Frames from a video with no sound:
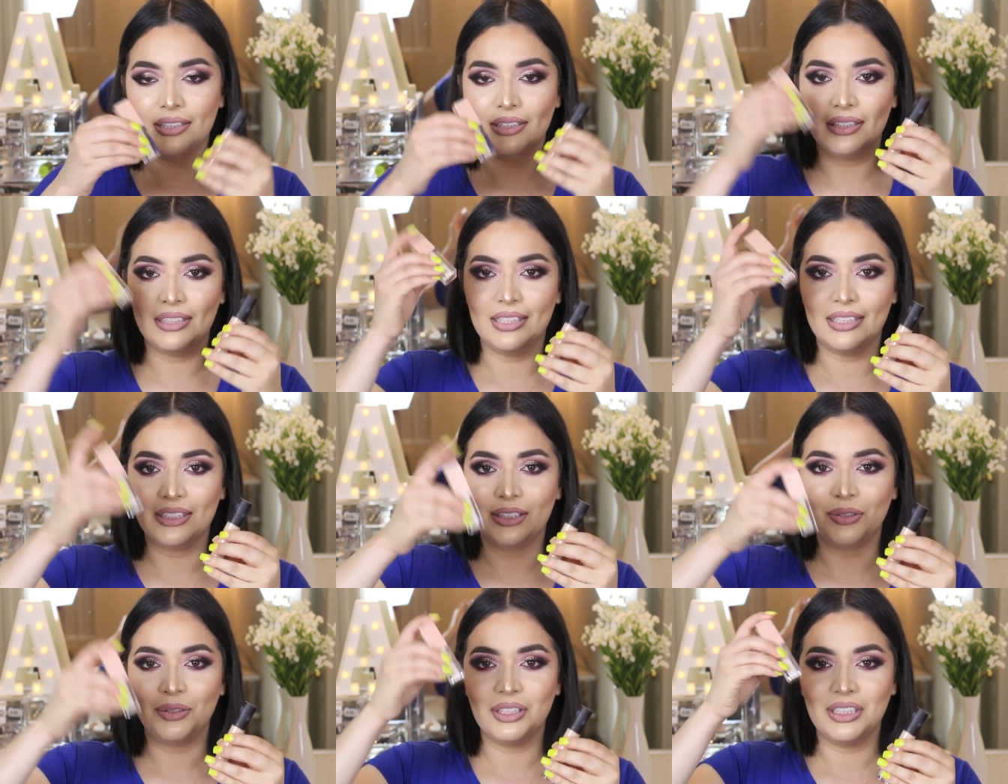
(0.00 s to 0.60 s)

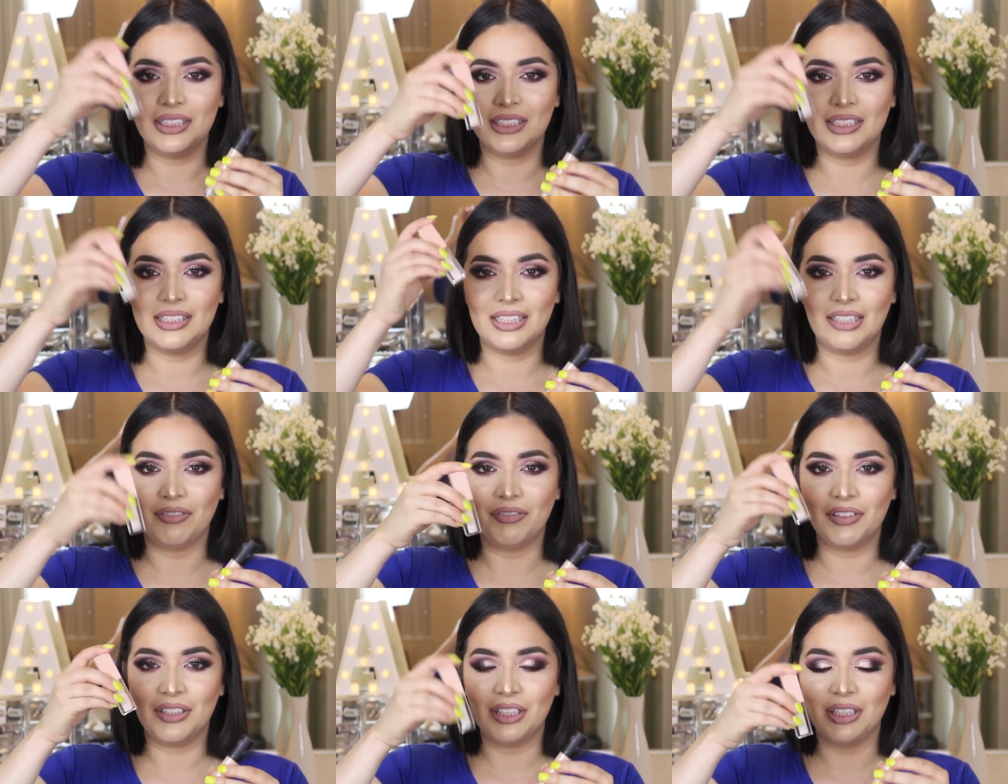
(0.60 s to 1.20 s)
This one is
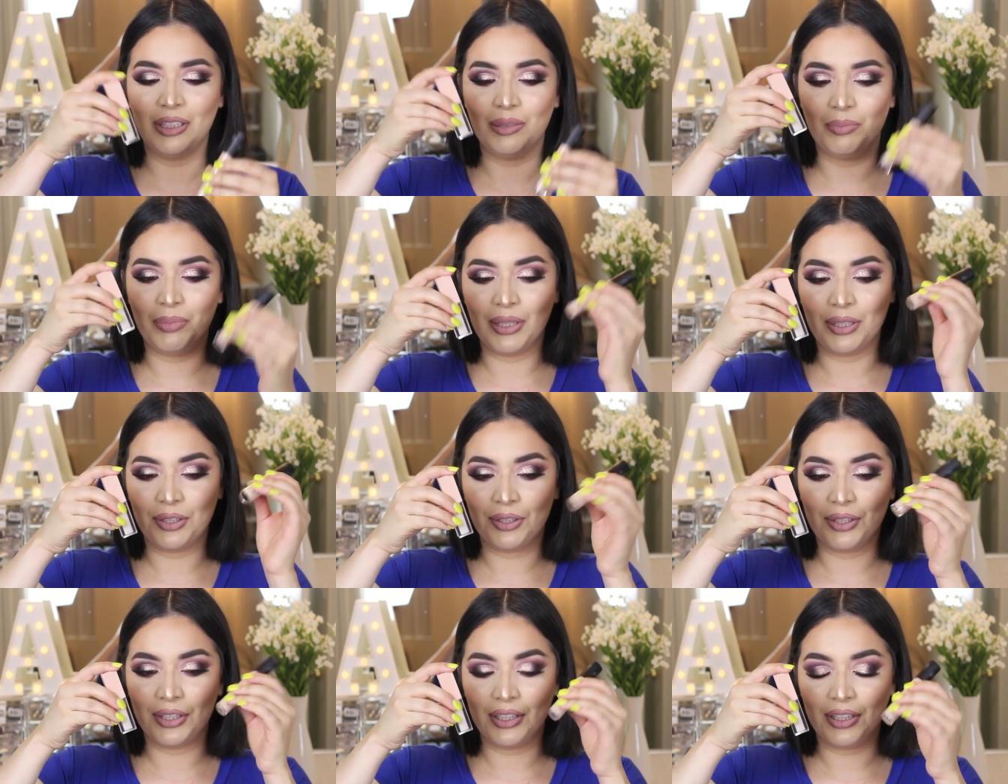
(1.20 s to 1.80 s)
definitely
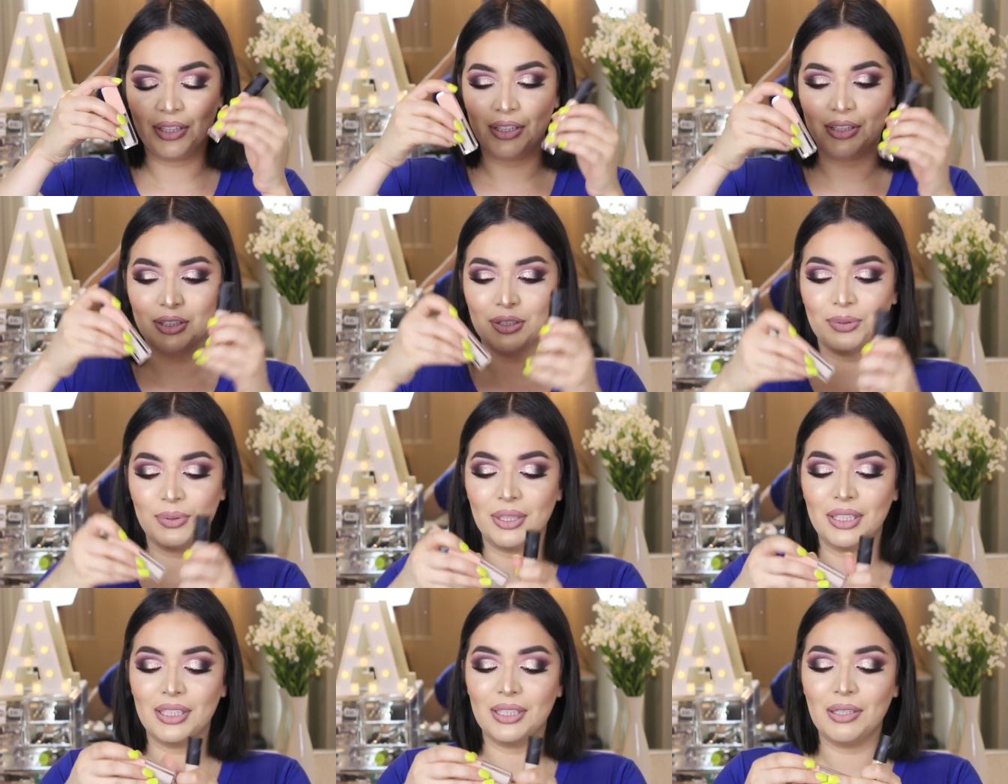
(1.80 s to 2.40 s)
better than this
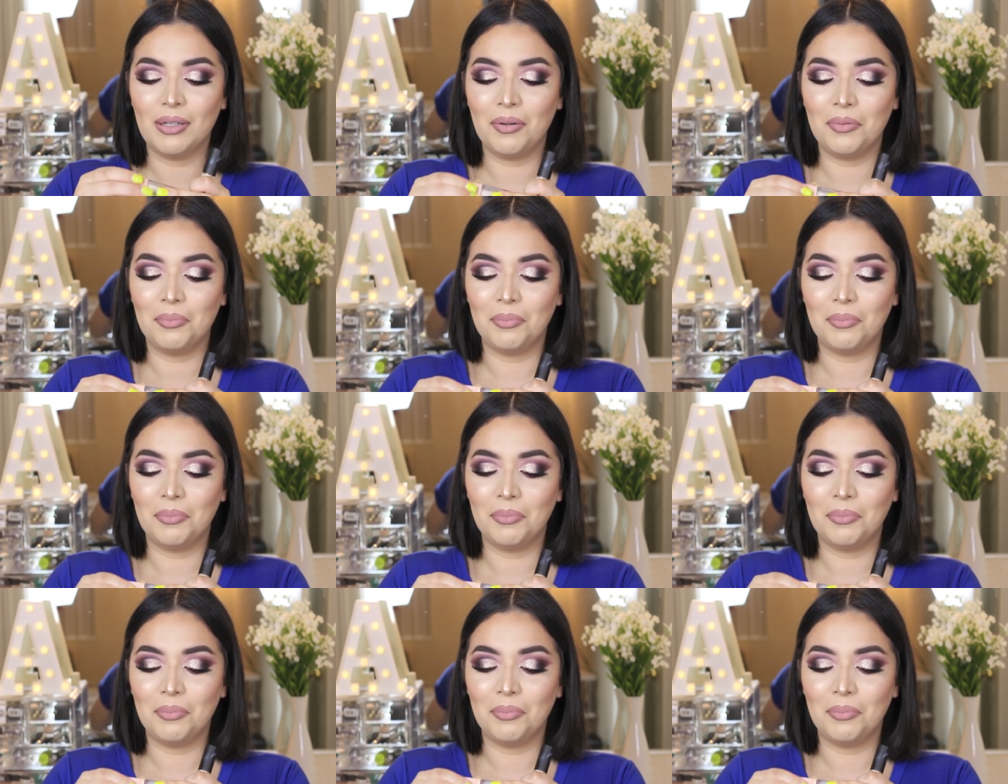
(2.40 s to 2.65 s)
one,